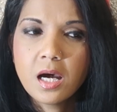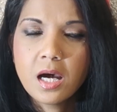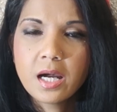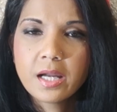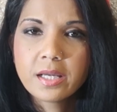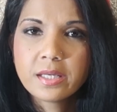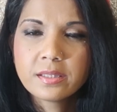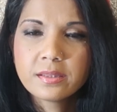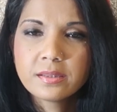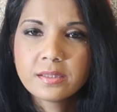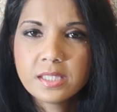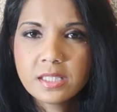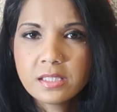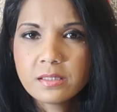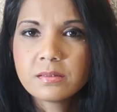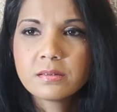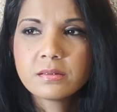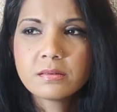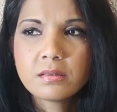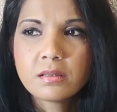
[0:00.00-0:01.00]
I
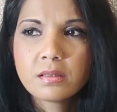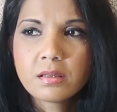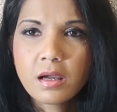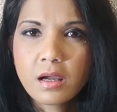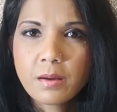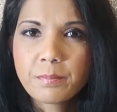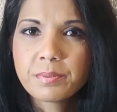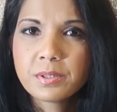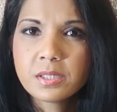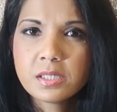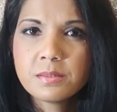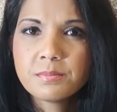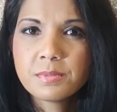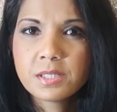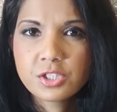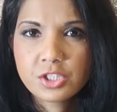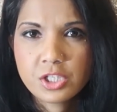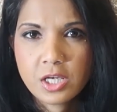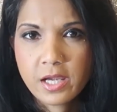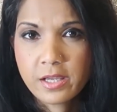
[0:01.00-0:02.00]
think pretty
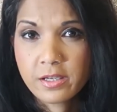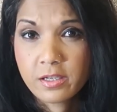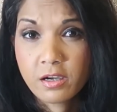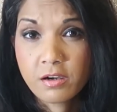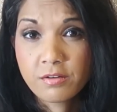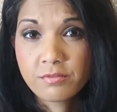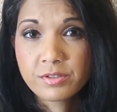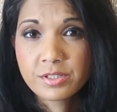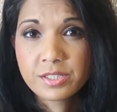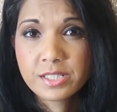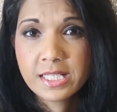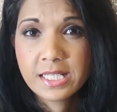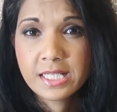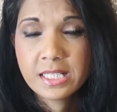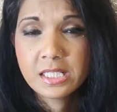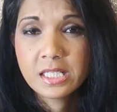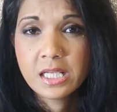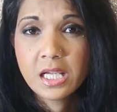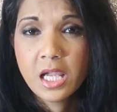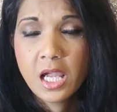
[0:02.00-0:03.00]
much I covered
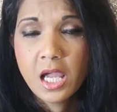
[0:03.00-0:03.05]
it.